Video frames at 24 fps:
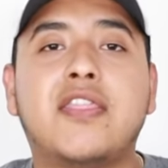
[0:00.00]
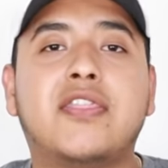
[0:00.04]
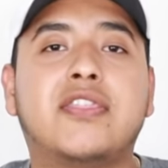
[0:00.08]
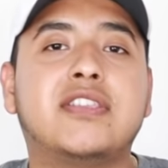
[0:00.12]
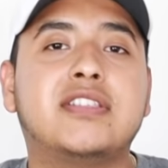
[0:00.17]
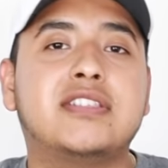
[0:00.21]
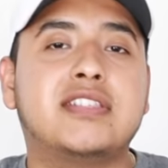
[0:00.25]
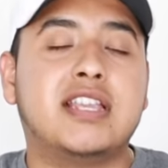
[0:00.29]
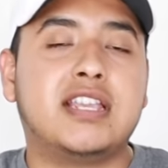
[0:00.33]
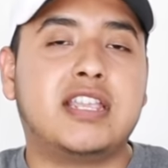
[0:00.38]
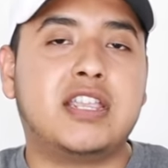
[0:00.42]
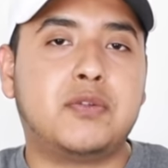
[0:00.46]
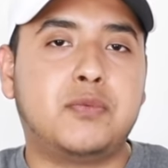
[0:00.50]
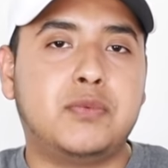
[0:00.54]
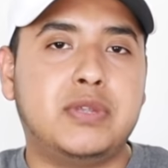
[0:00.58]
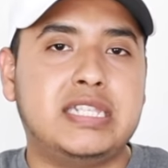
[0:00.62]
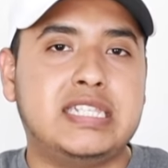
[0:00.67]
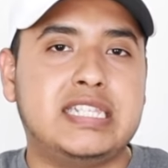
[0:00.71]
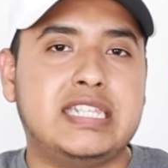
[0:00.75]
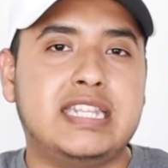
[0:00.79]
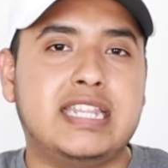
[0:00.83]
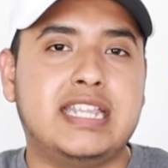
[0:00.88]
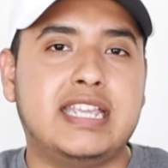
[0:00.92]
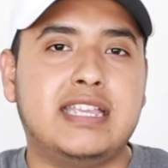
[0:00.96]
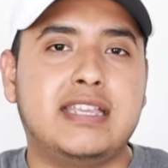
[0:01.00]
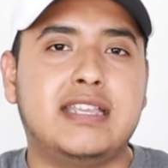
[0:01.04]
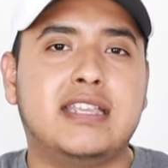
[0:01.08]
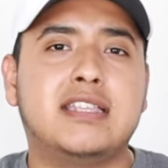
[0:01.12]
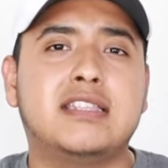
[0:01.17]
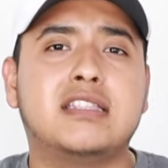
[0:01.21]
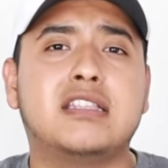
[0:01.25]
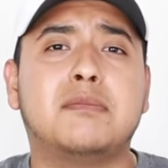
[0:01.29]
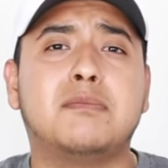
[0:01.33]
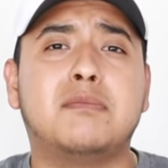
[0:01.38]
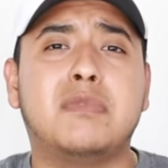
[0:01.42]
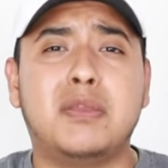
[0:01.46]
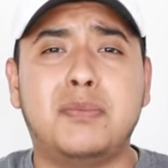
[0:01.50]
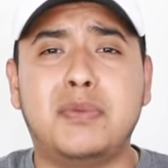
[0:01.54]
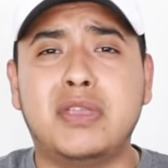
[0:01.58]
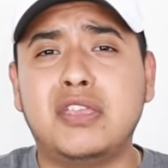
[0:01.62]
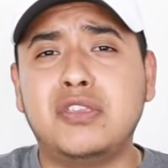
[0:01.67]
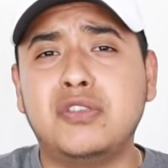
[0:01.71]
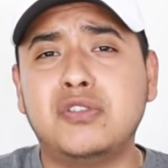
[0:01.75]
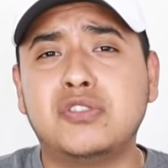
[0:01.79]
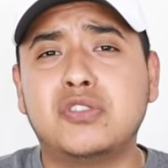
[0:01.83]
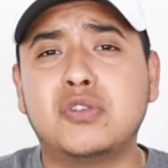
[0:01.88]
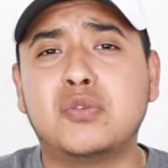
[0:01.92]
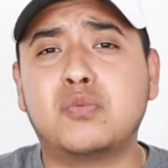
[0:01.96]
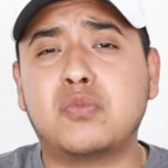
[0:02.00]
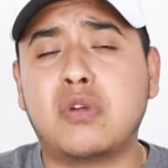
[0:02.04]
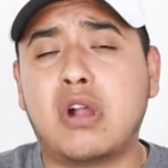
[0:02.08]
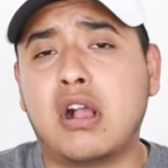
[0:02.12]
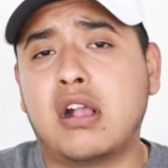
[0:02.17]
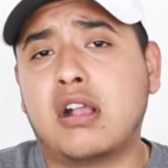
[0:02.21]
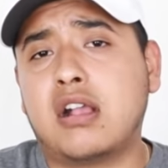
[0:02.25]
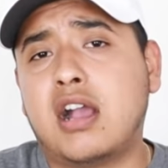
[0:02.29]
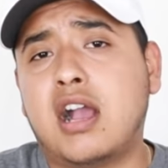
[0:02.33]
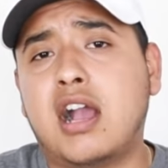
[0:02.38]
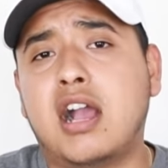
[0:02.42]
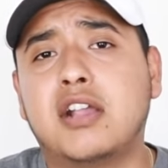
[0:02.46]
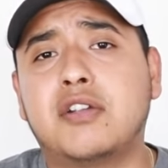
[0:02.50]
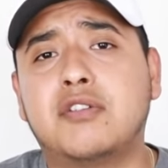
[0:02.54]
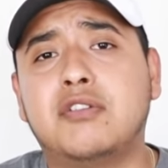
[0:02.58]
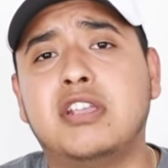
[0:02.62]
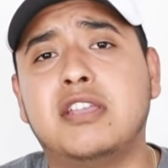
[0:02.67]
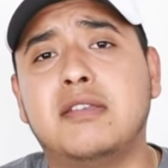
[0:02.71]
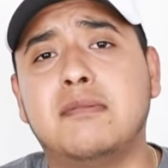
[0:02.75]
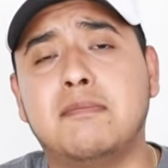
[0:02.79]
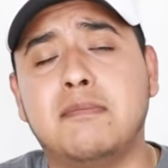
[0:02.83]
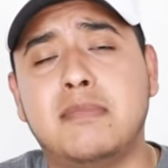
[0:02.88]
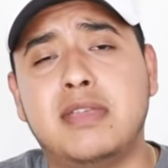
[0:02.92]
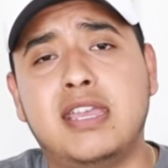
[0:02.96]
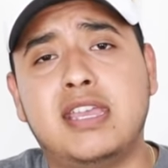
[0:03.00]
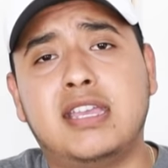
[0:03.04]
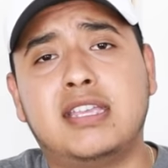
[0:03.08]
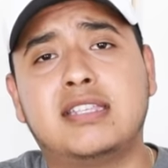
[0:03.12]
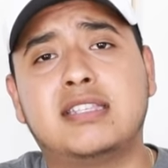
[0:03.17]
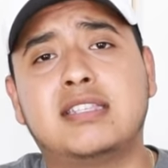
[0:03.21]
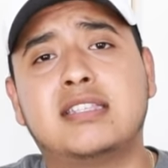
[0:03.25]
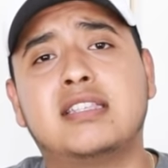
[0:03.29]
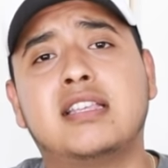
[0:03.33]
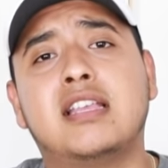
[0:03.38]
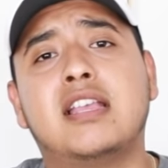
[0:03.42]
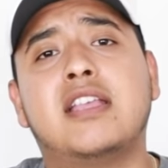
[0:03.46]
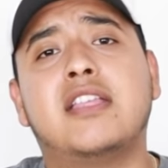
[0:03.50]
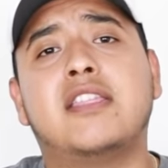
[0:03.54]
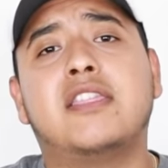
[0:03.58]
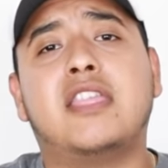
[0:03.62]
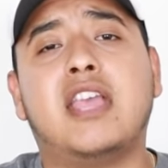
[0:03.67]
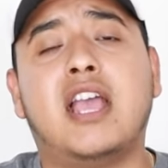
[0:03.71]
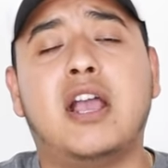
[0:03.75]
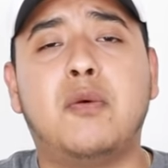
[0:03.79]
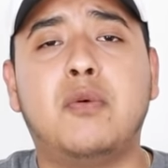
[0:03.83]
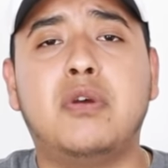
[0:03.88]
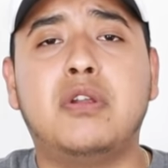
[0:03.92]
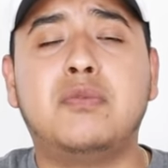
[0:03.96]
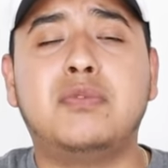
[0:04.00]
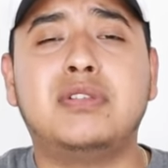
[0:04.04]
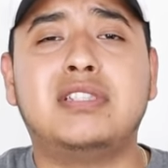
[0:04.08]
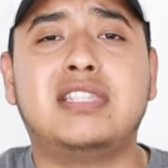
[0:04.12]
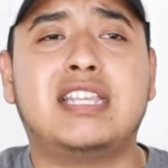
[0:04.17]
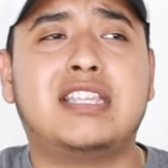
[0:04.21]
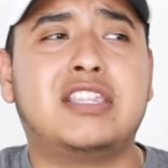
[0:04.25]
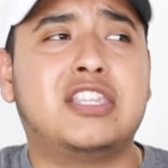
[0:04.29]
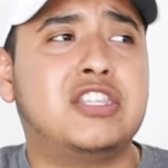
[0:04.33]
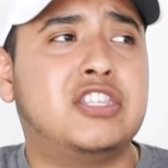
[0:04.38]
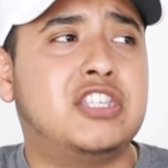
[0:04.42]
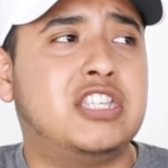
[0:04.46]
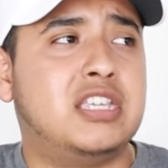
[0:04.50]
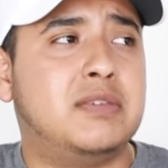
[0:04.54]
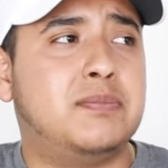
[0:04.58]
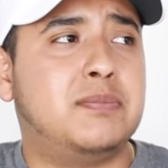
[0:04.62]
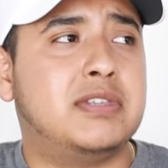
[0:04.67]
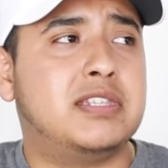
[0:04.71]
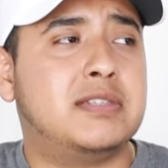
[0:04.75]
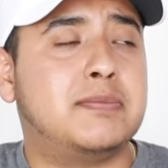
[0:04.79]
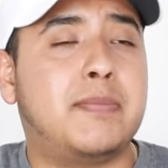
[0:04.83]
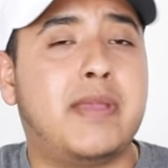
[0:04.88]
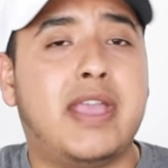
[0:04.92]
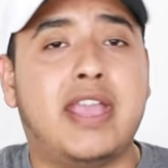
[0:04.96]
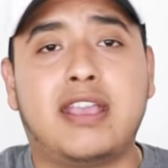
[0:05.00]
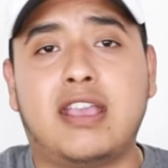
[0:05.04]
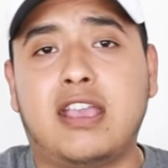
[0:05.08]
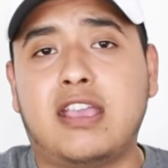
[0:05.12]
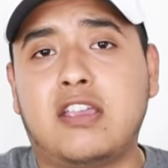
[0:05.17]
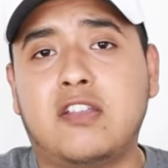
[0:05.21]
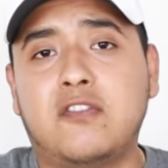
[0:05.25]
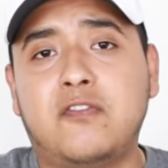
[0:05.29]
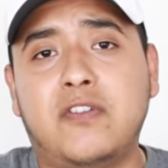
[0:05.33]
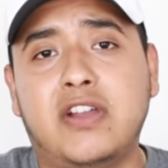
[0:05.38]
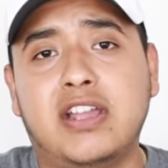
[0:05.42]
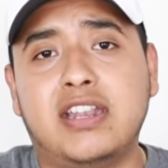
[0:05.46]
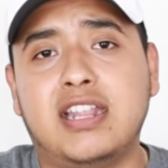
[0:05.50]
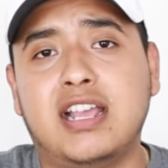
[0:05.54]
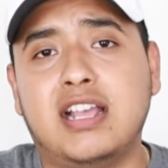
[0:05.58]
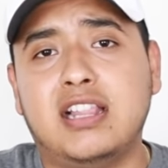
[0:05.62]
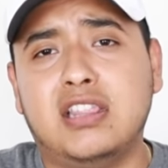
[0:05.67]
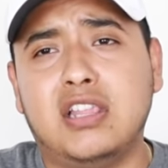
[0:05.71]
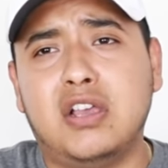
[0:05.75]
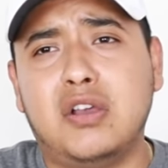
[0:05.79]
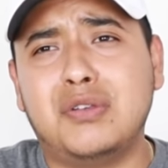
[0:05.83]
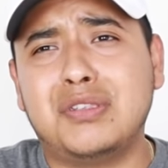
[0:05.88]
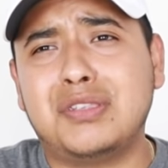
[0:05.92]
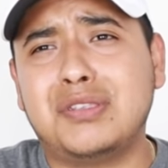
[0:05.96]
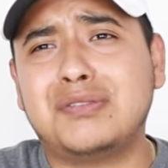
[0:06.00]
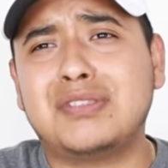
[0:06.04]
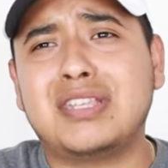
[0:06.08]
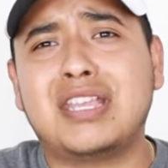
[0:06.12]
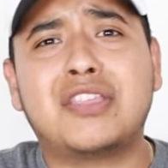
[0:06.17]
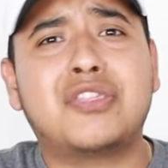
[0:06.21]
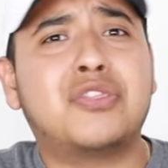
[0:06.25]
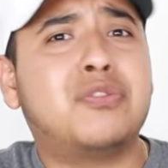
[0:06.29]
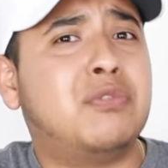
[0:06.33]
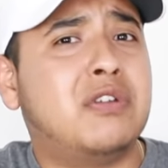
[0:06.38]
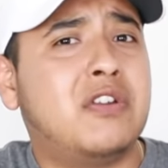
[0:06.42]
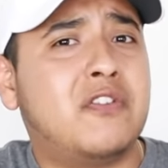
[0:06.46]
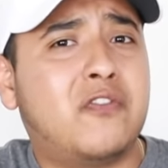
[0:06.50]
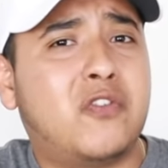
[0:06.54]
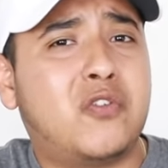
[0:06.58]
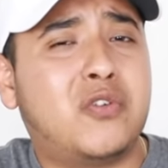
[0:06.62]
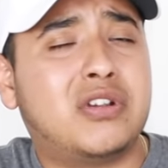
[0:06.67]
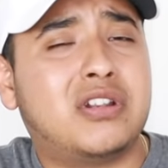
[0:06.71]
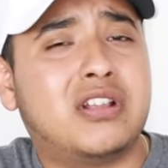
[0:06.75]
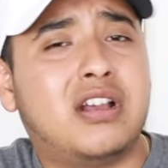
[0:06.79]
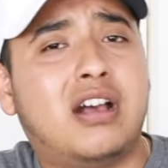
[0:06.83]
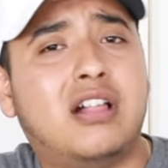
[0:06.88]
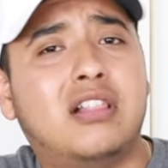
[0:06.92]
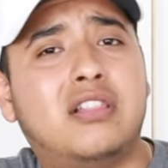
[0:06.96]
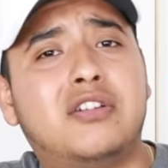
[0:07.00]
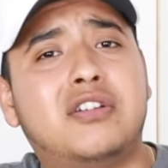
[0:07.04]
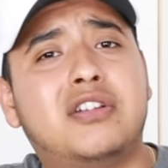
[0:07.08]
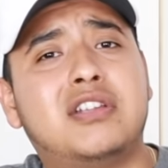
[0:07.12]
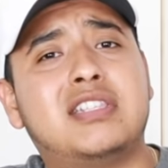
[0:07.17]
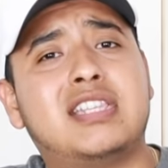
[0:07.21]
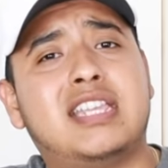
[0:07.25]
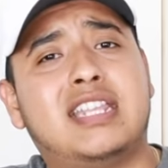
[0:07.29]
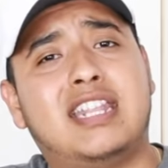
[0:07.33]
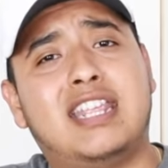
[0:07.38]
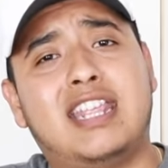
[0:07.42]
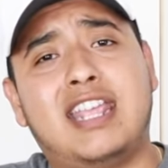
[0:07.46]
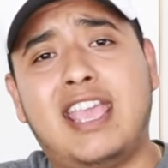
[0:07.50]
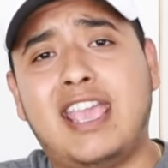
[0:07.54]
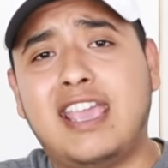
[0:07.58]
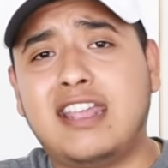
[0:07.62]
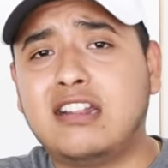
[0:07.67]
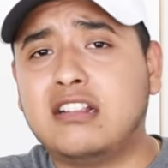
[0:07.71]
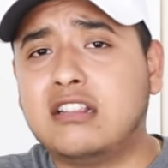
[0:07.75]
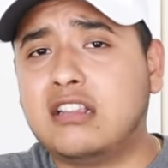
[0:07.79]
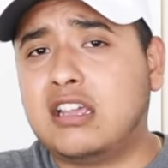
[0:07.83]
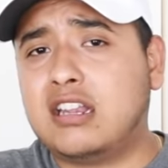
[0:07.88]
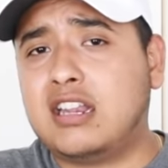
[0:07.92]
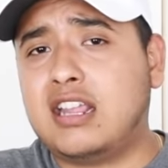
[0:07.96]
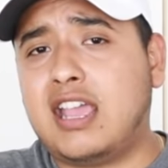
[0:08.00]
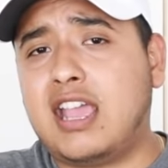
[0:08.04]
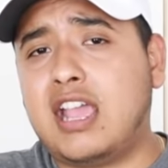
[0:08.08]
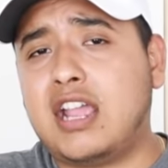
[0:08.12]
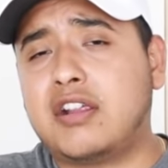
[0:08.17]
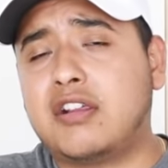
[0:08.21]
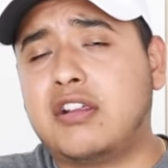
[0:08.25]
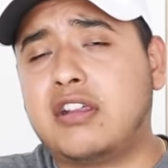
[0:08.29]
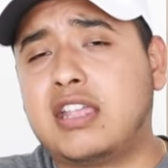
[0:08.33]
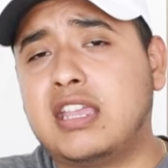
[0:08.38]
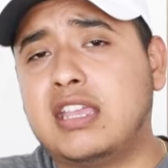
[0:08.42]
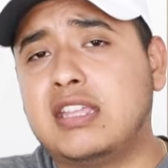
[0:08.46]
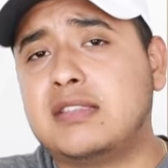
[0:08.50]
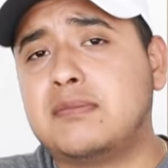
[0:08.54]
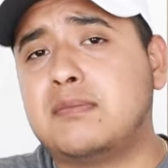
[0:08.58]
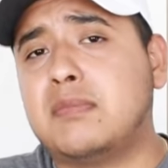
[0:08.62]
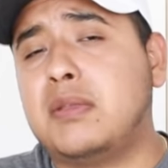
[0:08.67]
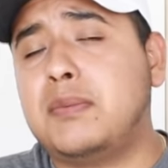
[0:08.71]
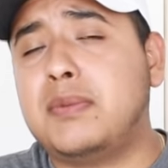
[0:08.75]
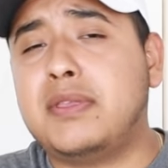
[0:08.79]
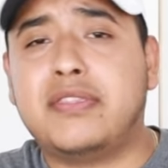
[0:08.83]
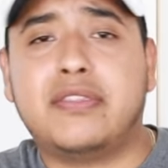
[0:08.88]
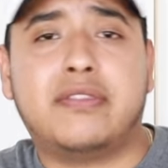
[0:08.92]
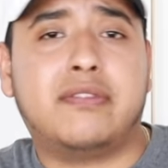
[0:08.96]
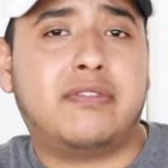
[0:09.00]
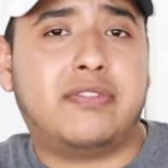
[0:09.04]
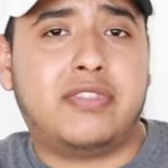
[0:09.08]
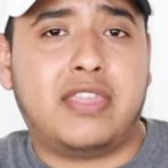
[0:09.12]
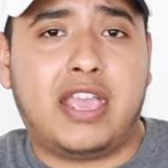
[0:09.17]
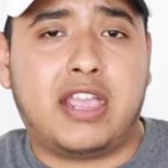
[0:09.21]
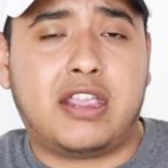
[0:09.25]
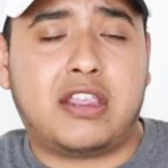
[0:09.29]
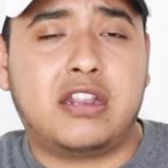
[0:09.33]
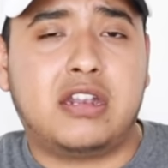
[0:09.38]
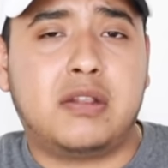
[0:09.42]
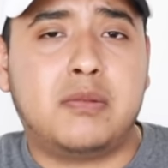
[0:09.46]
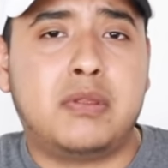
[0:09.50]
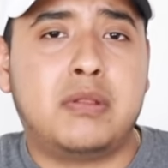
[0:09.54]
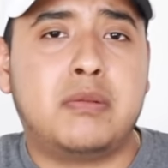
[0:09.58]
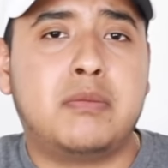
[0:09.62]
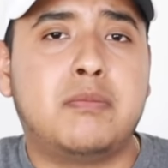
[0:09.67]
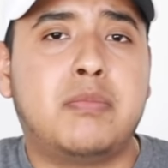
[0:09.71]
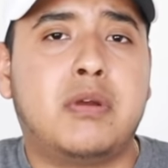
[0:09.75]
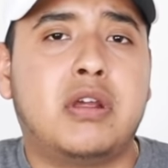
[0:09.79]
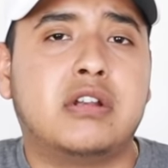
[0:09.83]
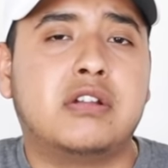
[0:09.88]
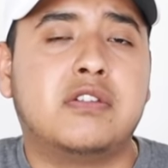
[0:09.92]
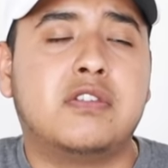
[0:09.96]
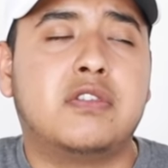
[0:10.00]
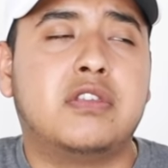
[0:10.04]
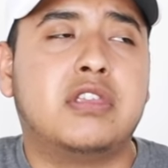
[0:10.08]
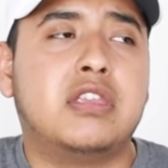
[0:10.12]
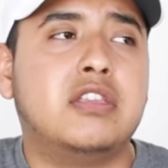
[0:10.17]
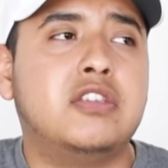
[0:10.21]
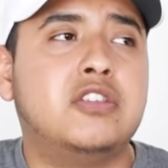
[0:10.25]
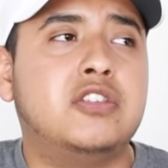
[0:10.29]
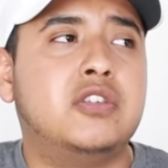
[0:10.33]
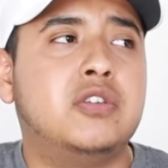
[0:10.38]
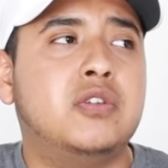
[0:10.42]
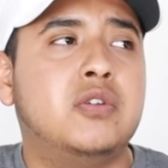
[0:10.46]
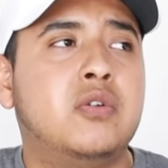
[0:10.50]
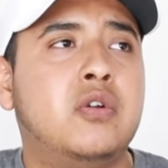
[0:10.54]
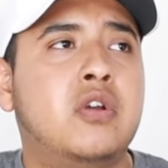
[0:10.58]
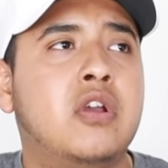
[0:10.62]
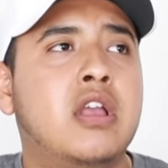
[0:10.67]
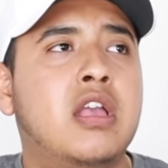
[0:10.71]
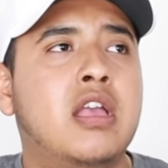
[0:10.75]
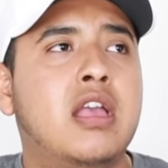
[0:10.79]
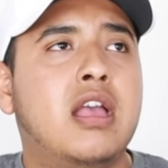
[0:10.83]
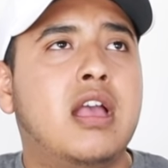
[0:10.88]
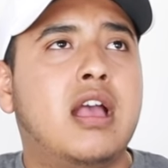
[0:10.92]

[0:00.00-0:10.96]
The second reason is maybe I used the wrong concrete mix. That one was like the cheapest bag I could find at Lowe's. It was like three or four dollars, and it had a lot of aggregates. Maybe that could have been part of the issue.